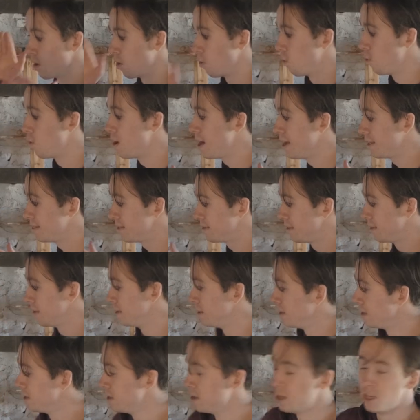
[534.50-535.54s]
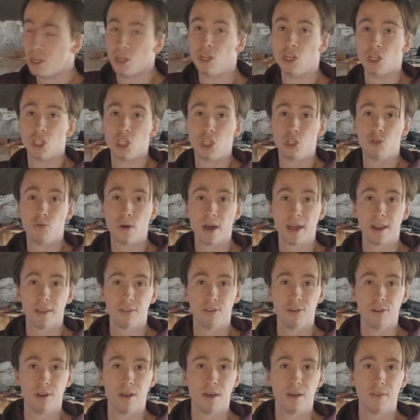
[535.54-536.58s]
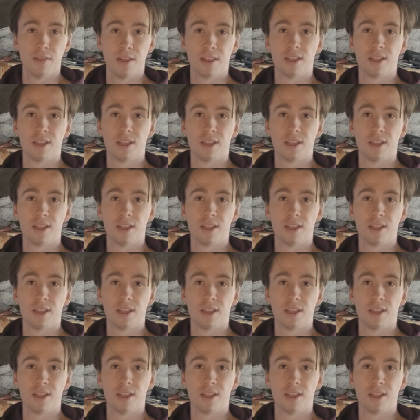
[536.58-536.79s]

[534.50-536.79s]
weight straight into the